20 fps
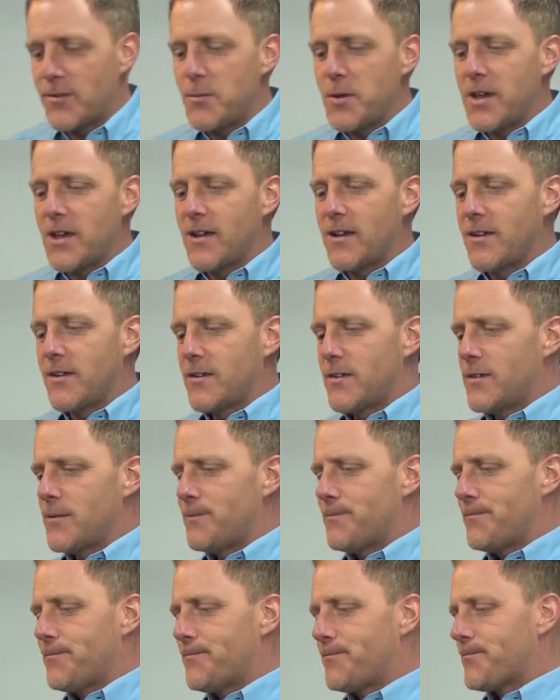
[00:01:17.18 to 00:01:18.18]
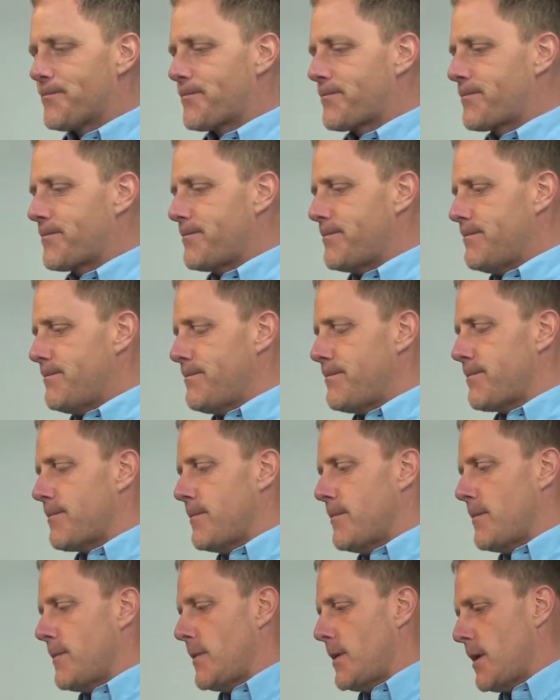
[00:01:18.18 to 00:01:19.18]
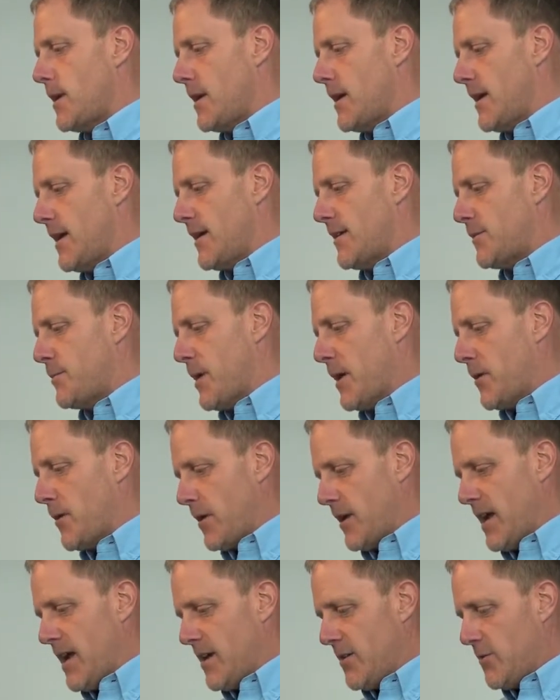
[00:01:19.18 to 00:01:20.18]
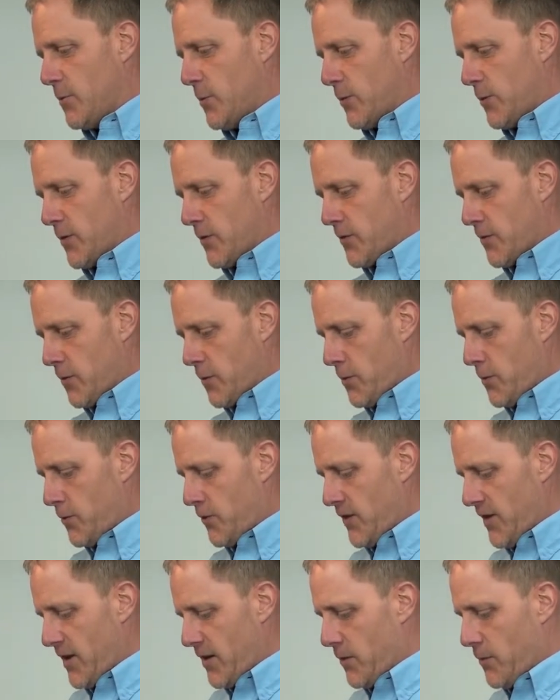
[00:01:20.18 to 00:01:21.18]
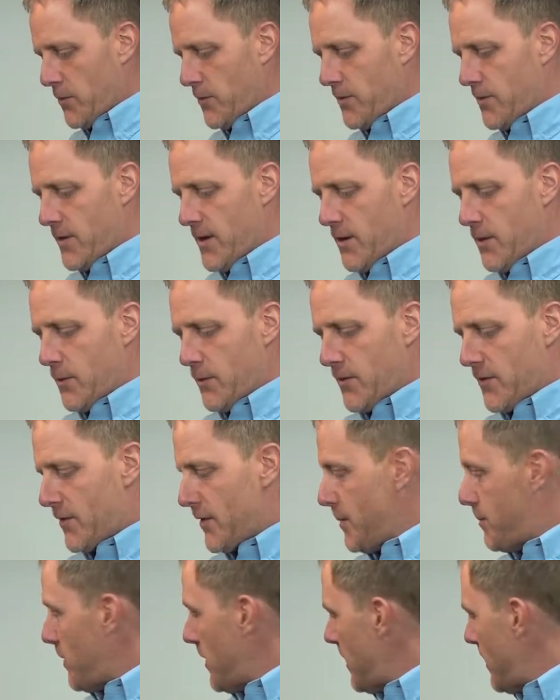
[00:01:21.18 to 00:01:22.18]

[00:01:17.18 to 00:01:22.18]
is because it has better engagement with the screws and they don't slip